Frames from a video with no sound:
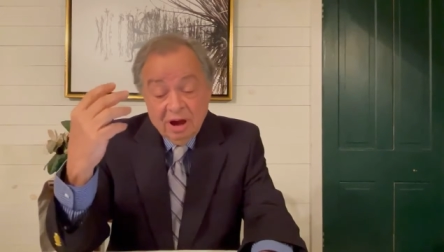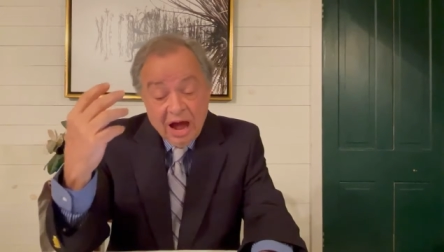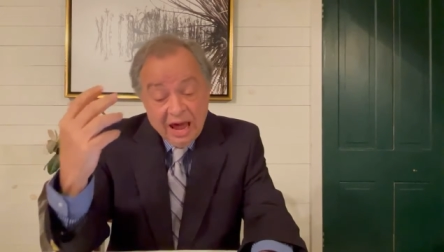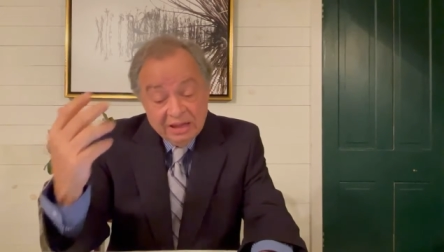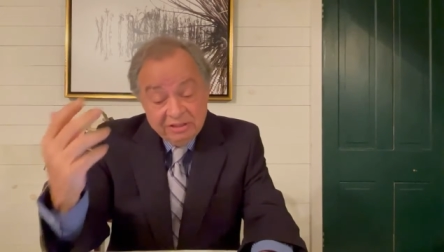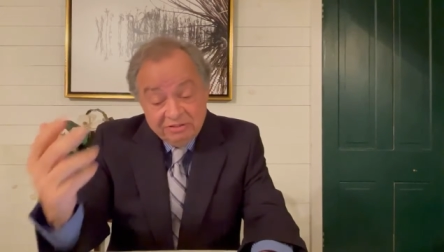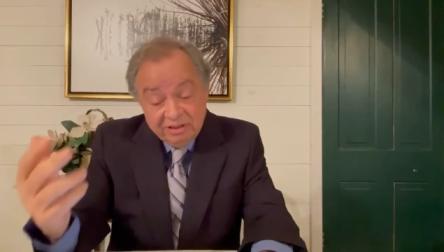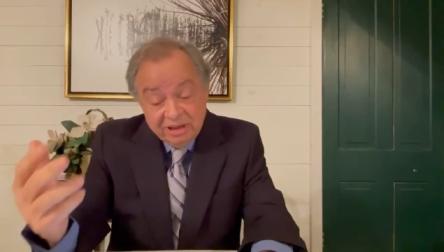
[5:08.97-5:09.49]

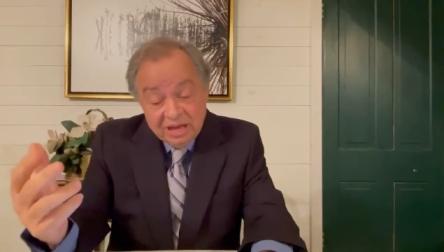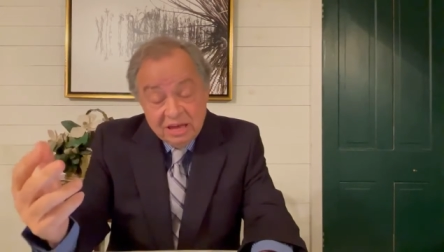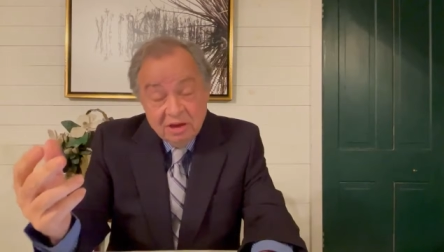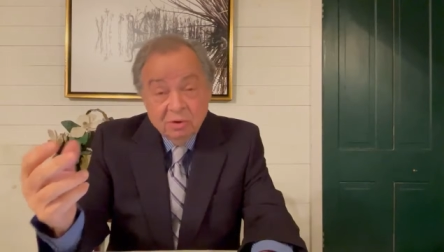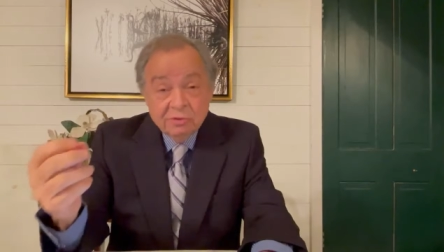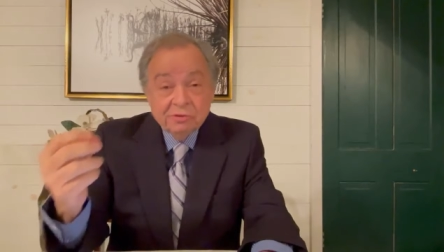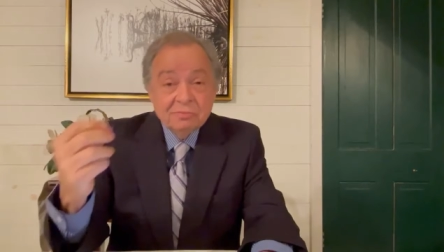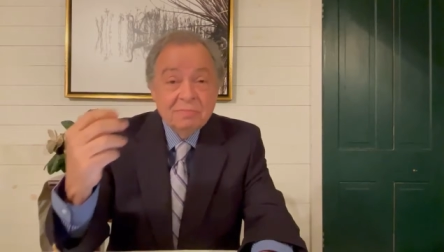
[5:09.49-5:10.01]

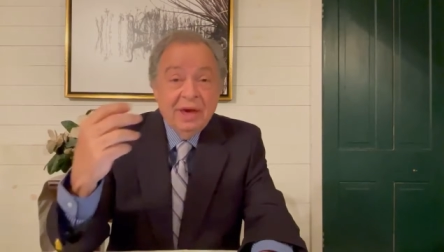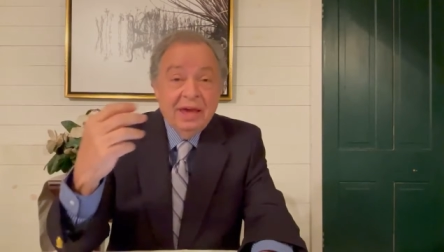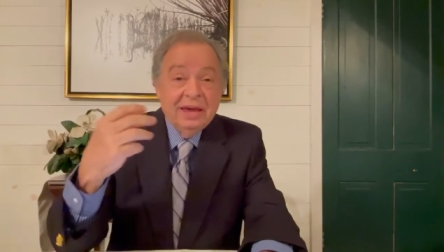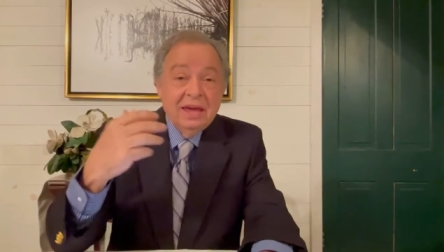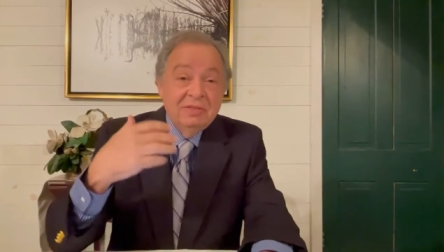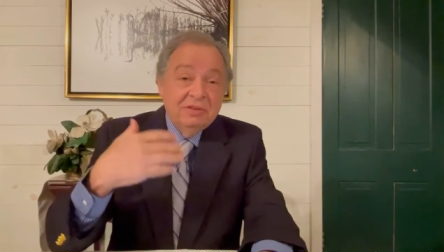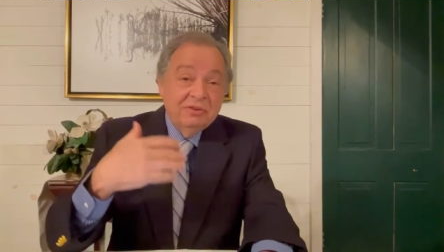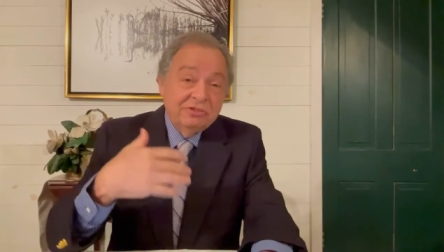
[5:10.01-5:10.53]
ideals,
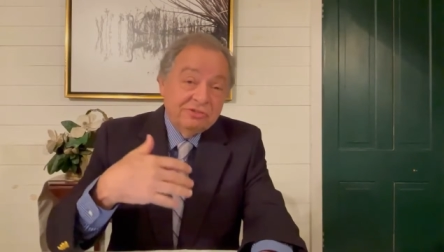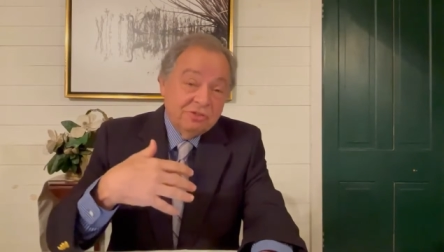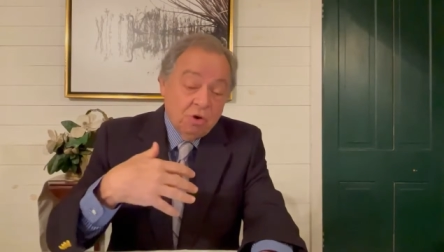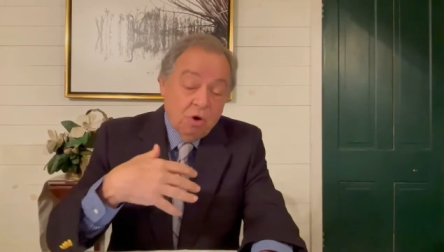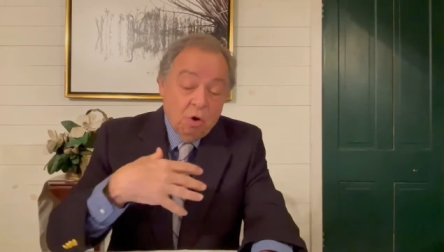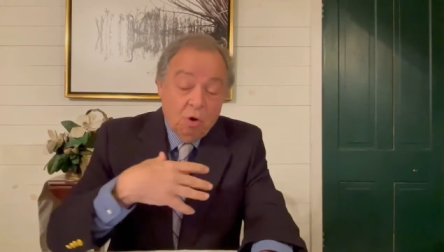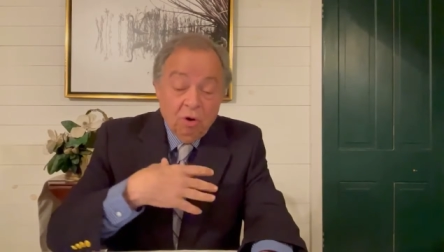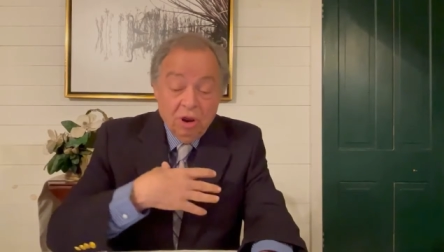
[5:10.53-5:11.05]
making the
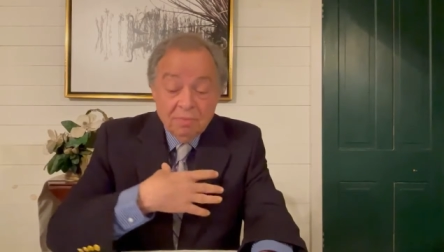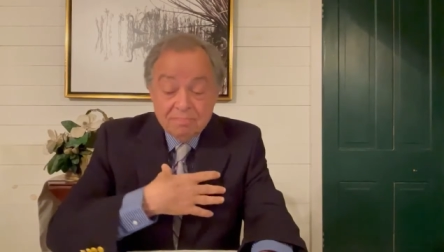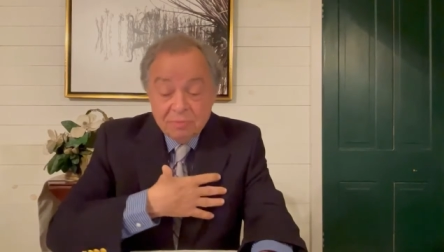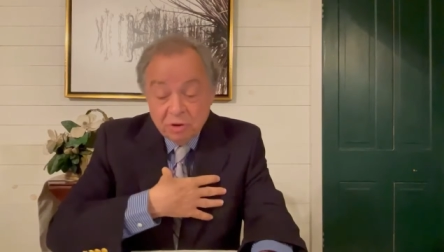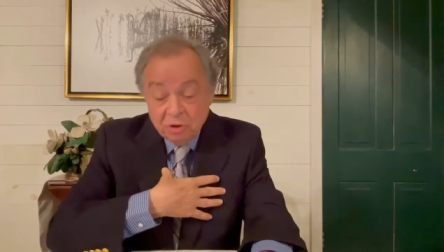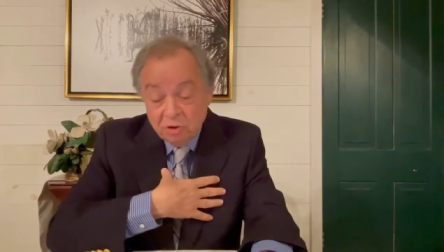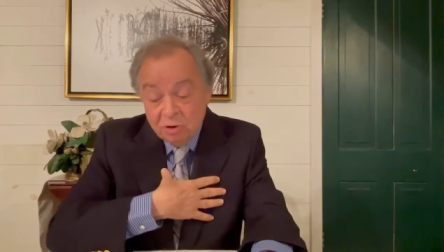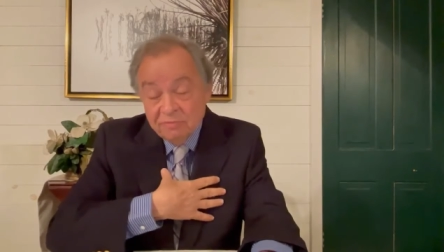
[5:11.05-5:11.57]
soul a
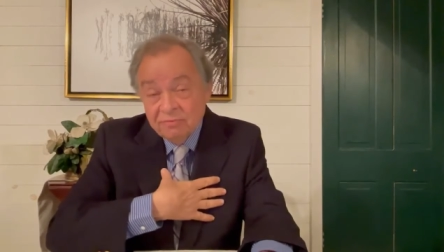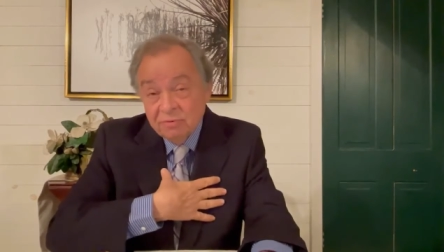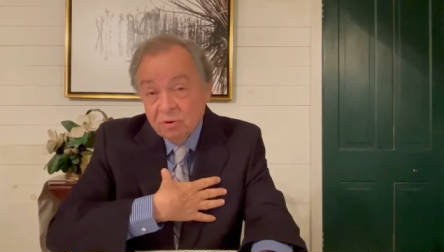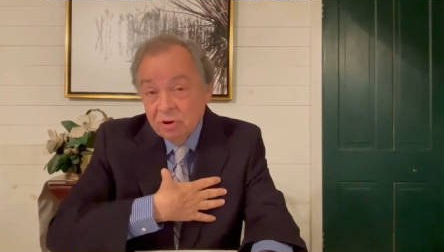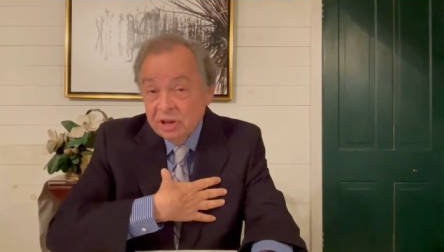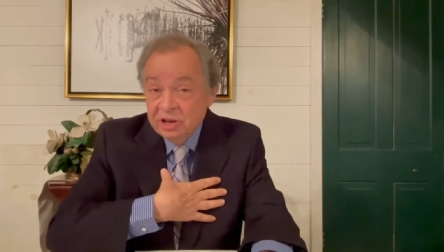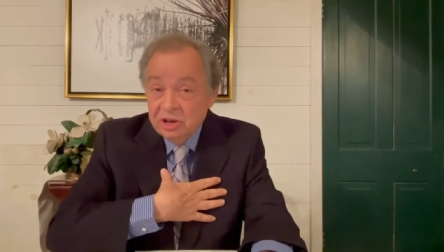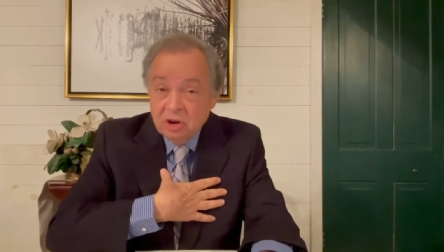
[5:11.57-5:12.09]

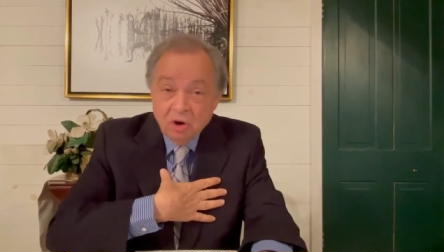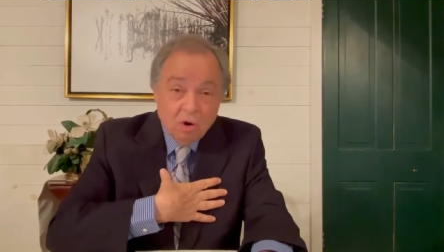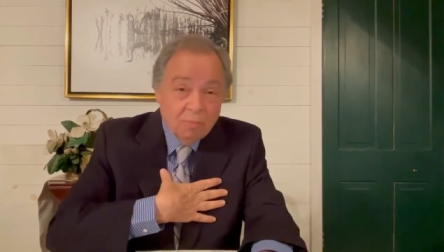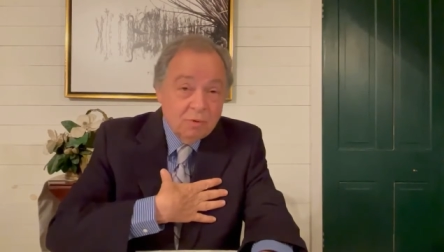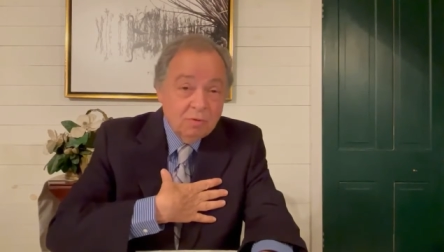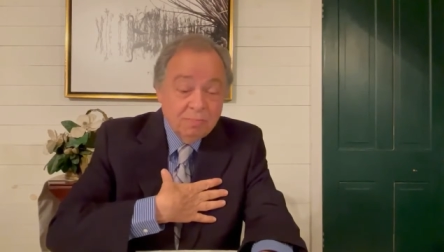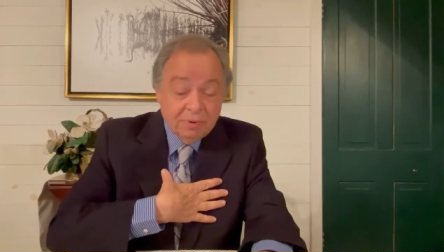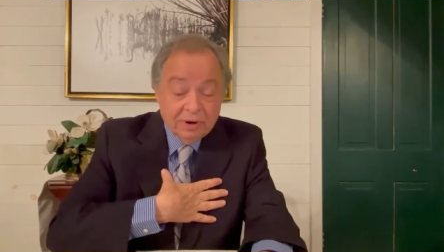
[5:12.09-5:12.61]
beautiful and
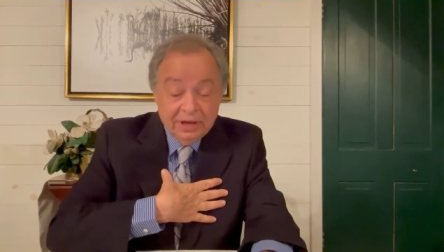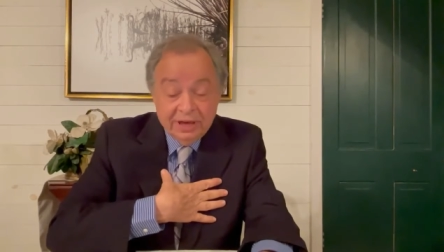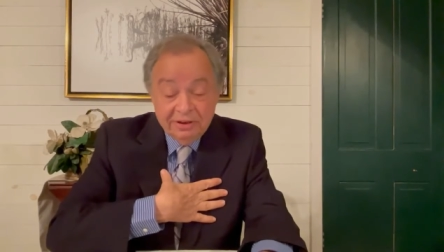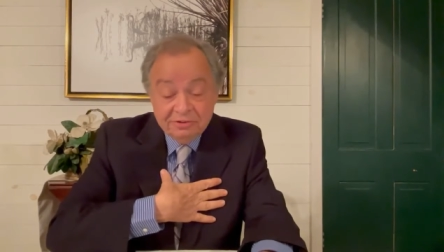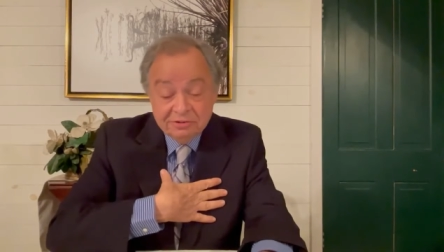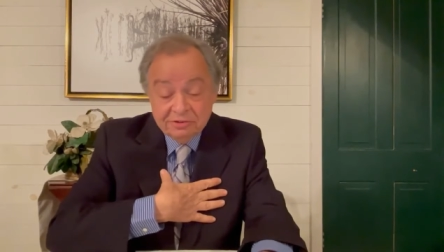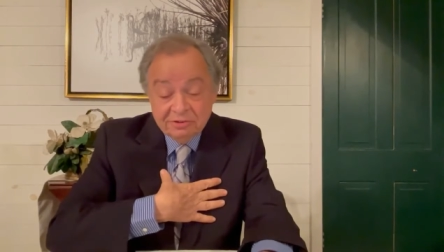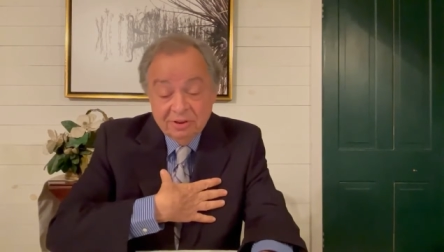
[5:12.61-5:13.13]
noble
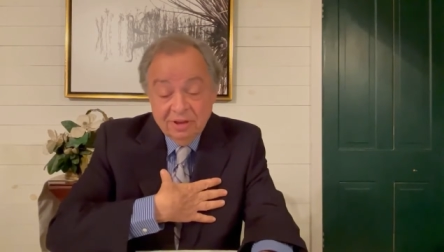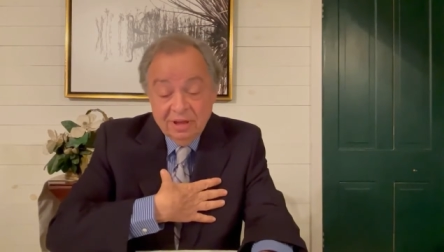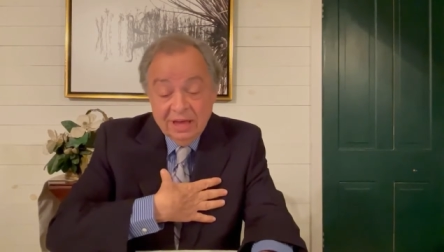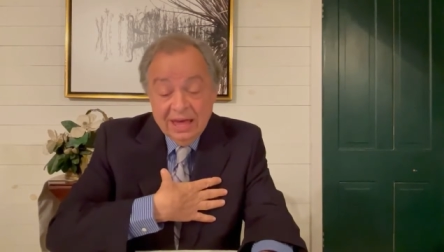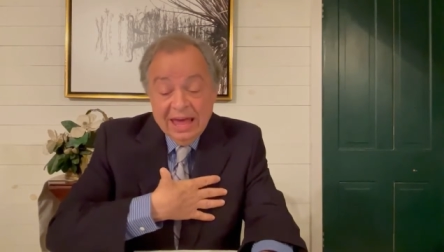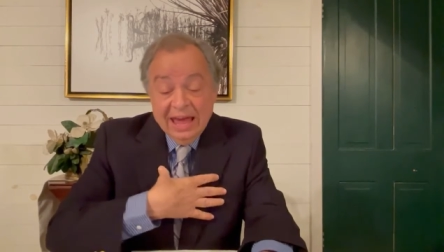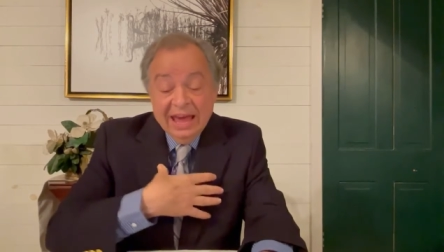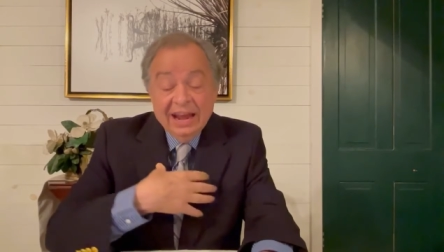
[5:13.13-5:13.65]
place,
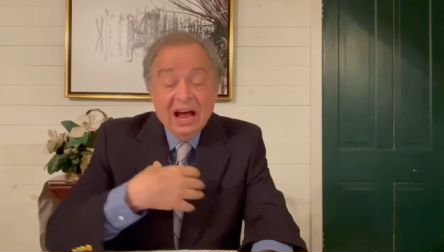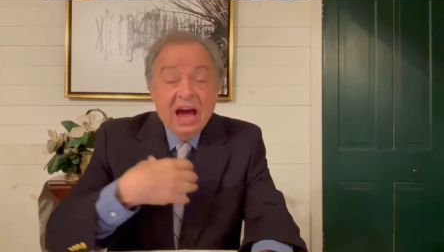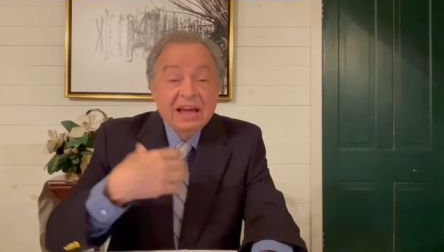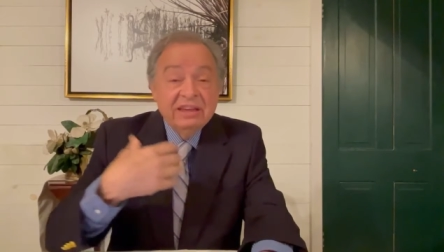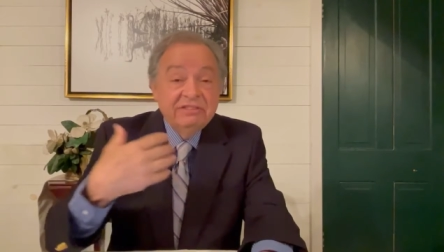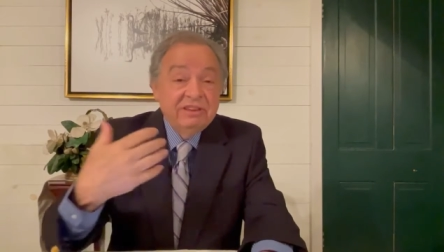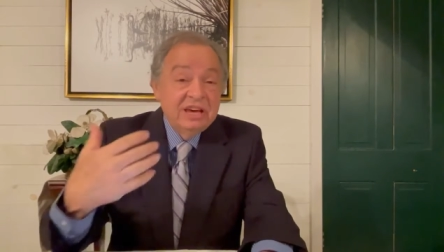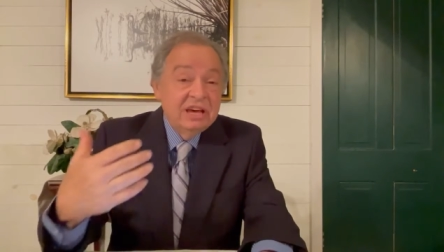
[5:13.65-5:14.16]
and
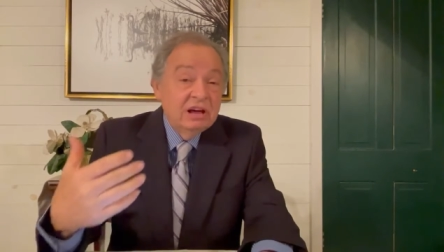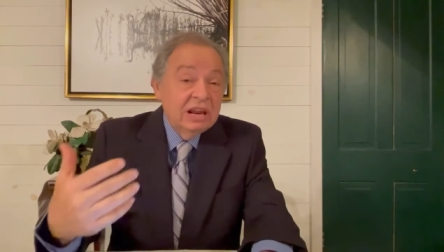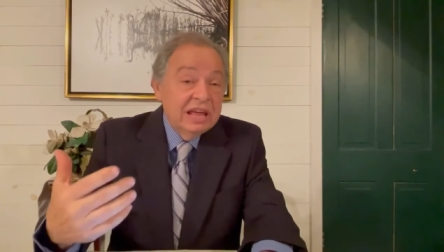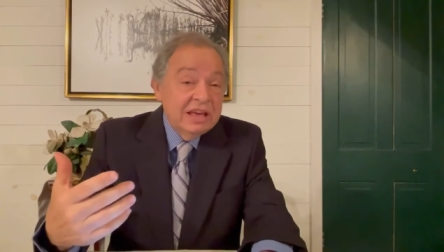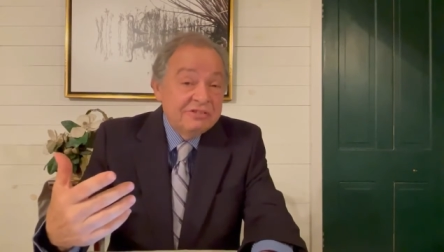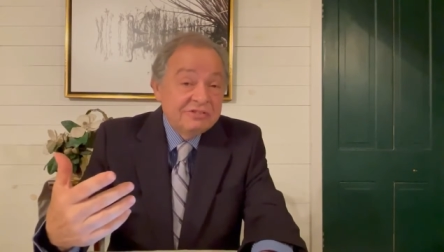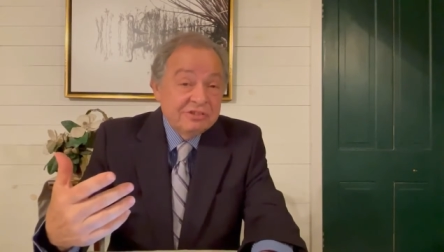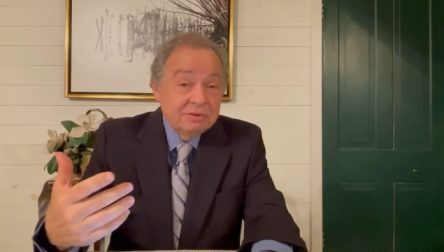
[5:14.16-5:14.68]

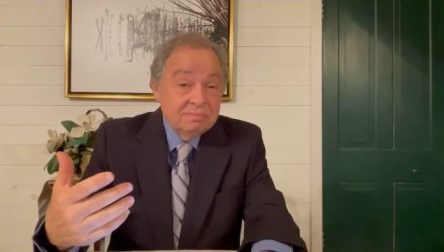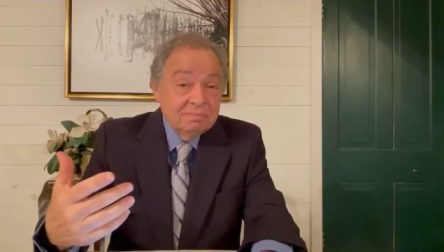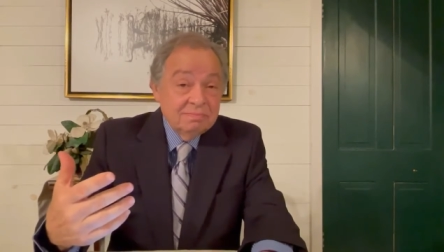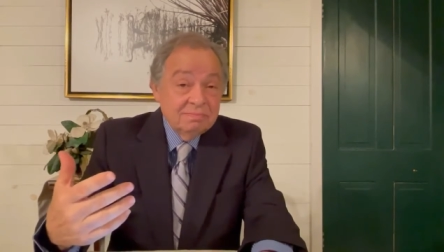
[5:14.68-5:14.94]
idealism.